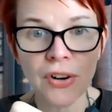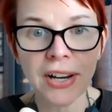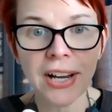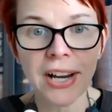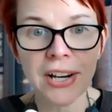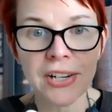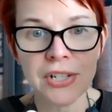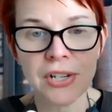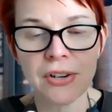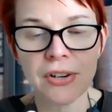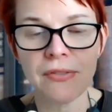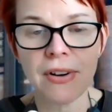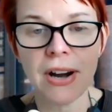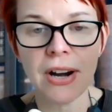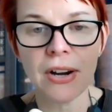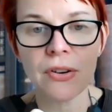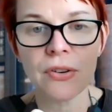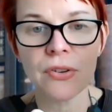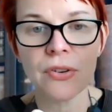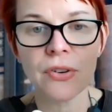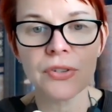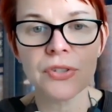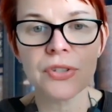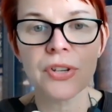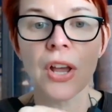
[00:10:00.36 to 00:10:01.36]
your Akashic
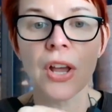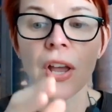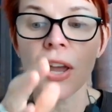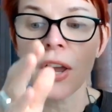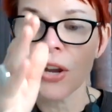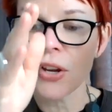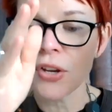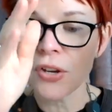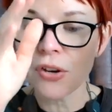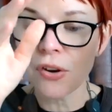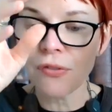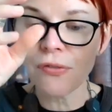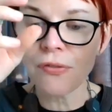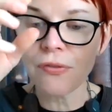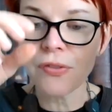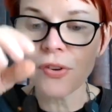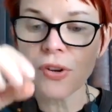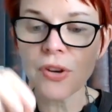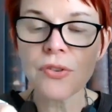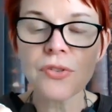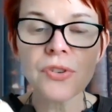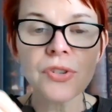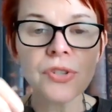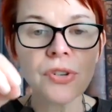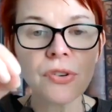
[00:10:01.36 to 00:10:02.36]
records. You're
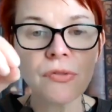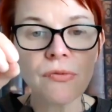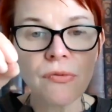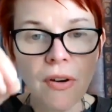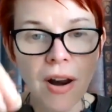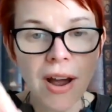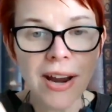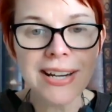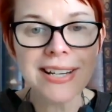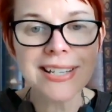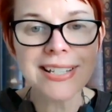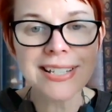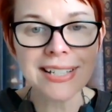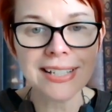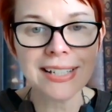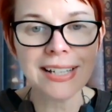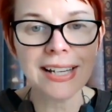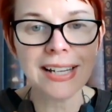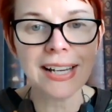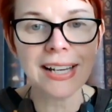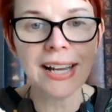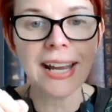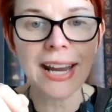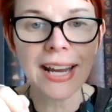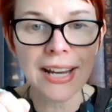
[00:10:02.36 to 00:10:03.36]
future writing
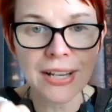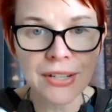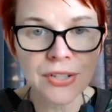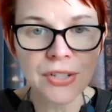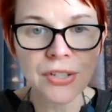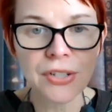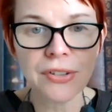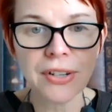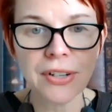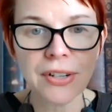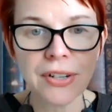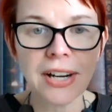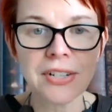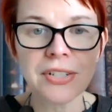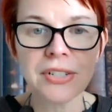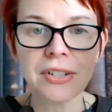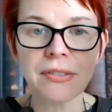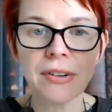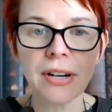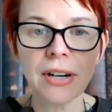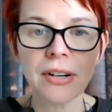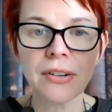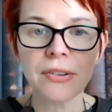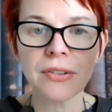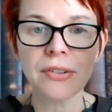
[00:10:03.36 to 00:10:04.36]
it into your Akashic
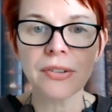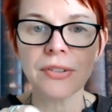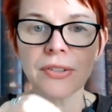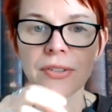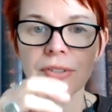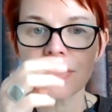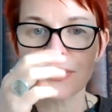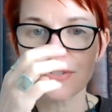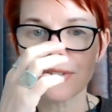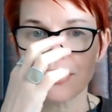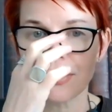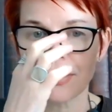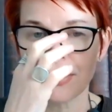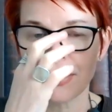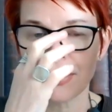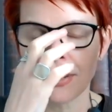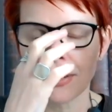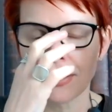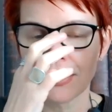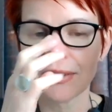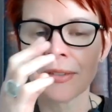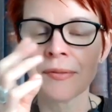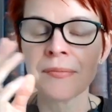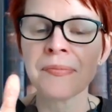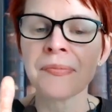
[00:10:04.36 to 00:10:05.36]
records.
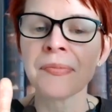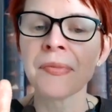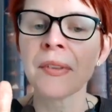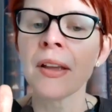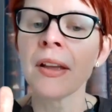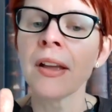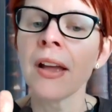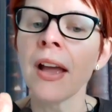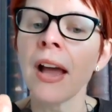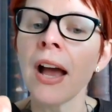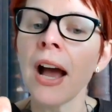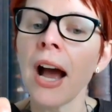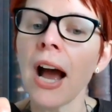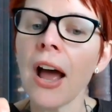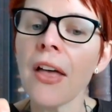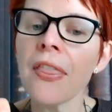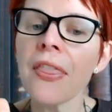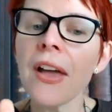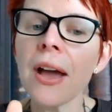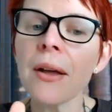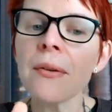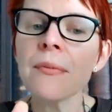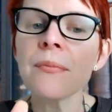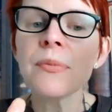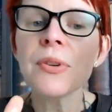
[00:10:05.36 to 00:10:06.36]
And
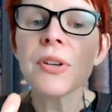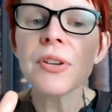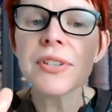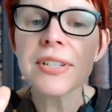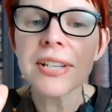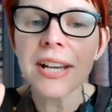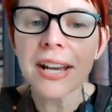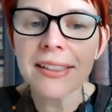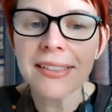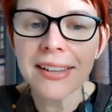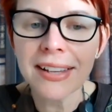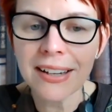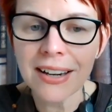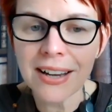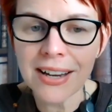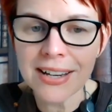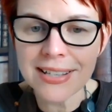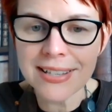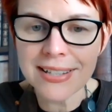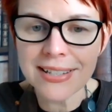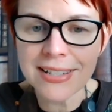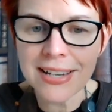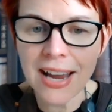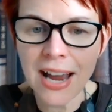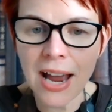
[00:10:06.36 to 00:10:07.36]
then you take the
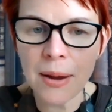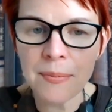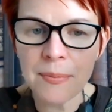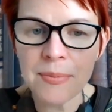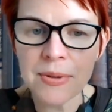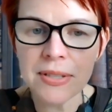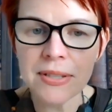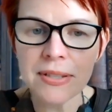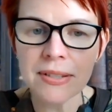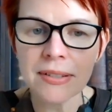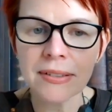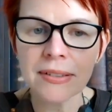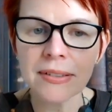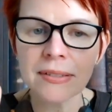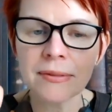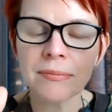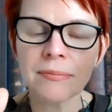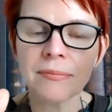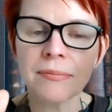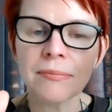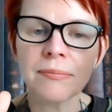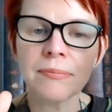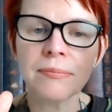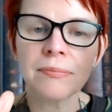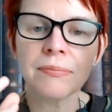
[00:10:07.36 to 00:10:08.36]
aligned steps.
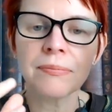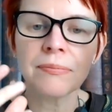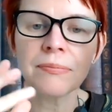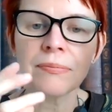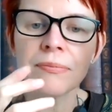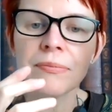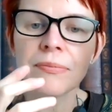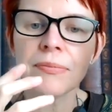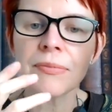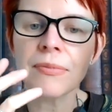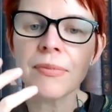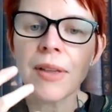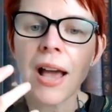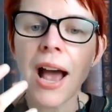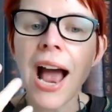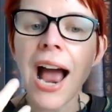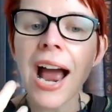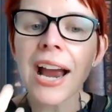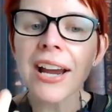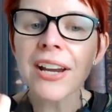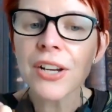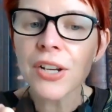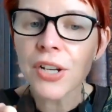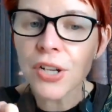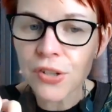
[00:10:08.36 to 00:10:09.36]

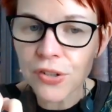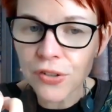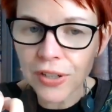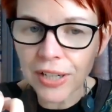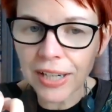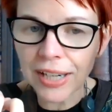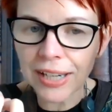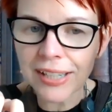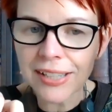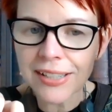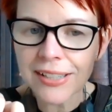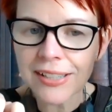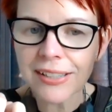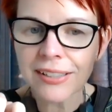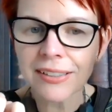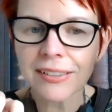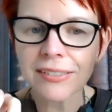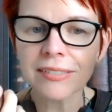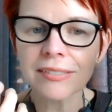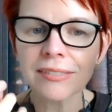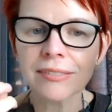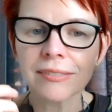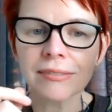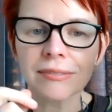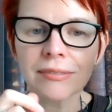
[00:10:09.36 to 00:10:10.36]
Anchoring,
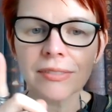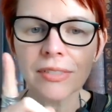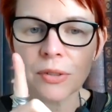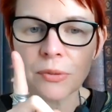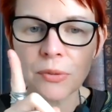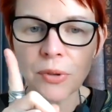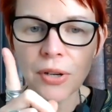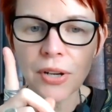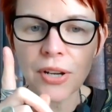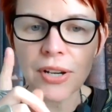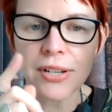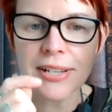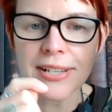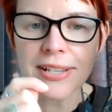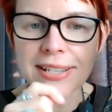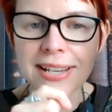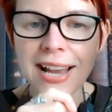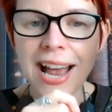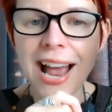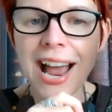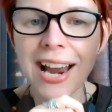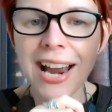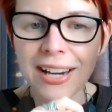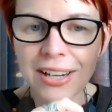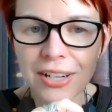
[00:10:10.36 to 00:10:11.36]
the word is
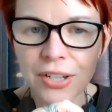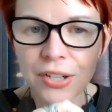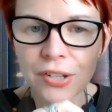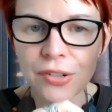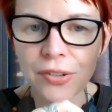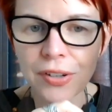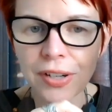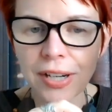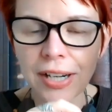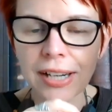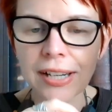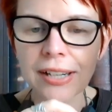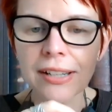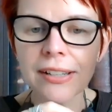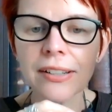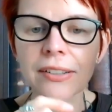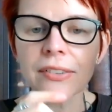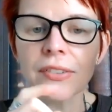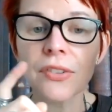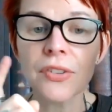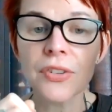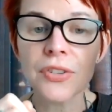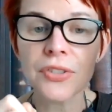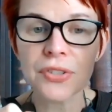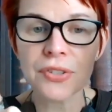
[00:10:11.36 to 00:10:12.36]
anchoring,
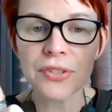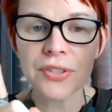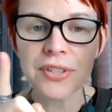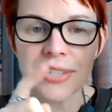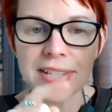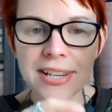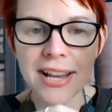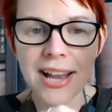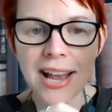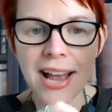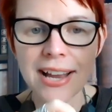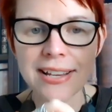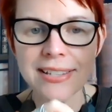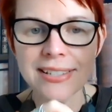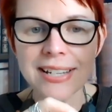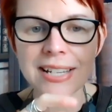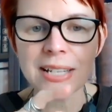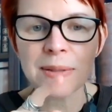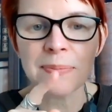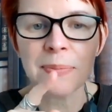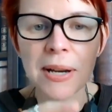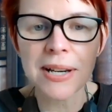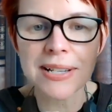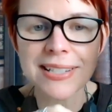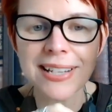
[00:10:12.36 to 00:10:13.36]
the success
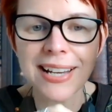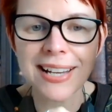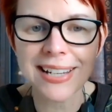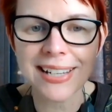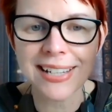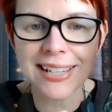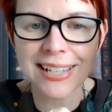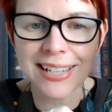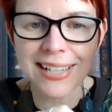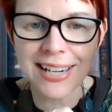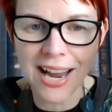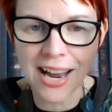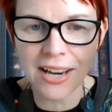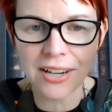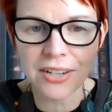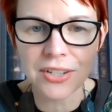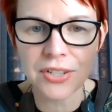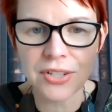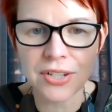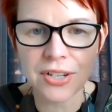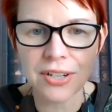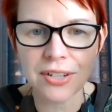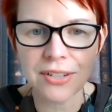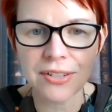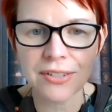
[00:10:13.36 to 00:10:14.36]
is by taking
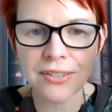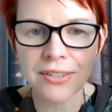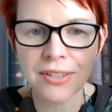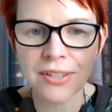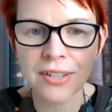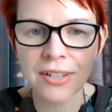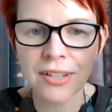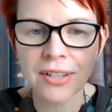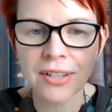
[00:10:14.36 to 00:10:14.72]
action.